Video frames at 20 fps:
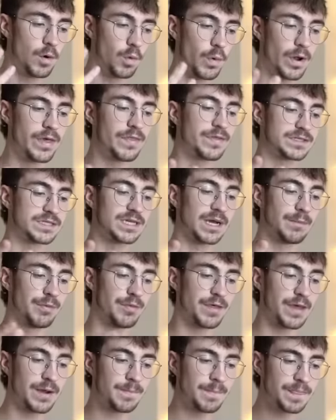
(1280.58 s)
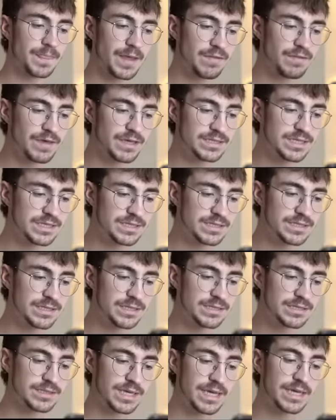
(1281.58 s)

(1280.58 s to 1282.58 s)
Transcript: with something. In this instance,